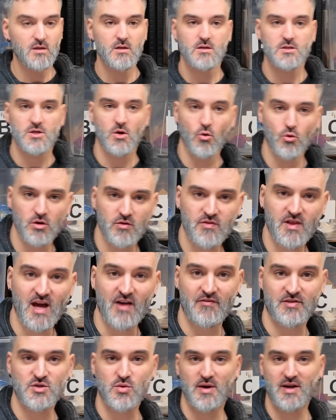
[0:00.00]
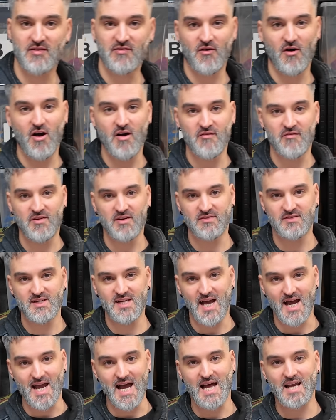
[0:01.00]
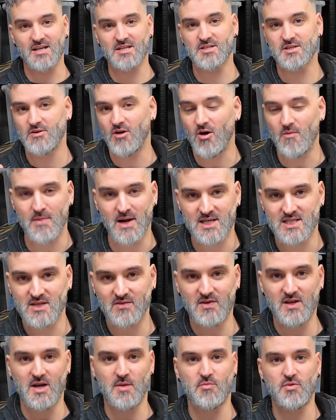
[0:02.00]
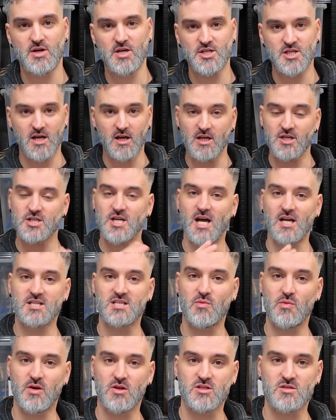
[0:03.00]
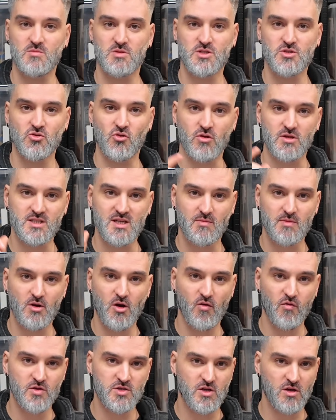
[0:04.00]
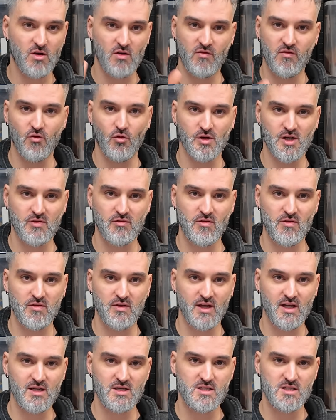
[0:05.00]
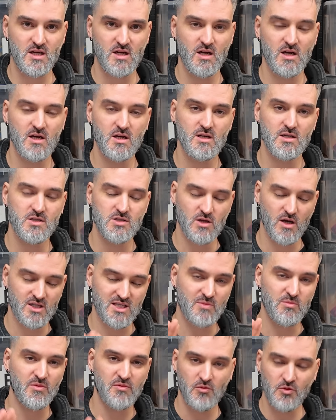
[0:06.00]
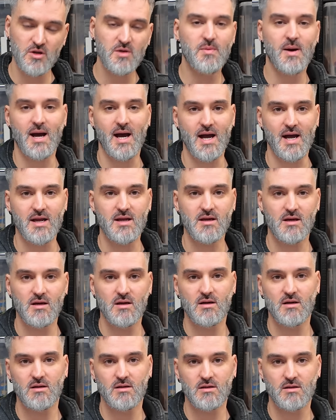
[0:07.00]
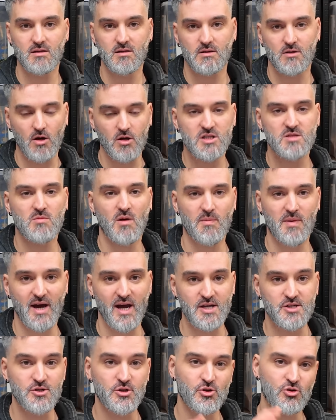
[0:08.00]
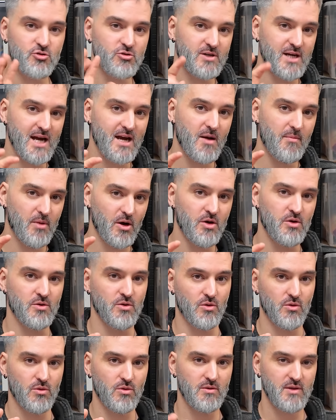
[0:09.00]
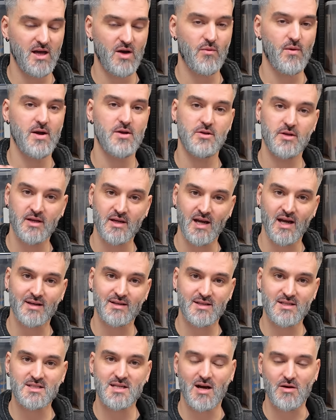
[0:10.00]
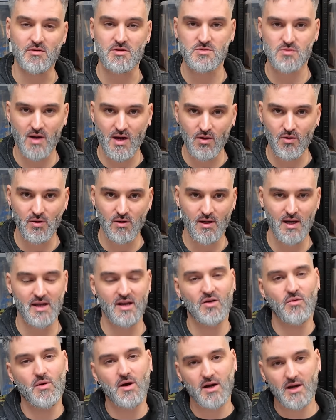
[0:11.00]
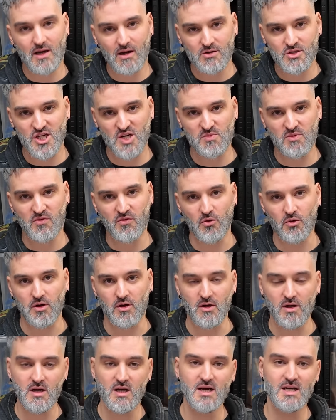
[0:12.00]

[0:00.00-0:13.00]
So all of that for 25.58. Alison, I massively appreciate her. She actually went onto my store and sent me offers on like four different things. So I said, before you pay, go to my page and create a bundle. That way you can get a discount as well and it'll work out cheaper for you.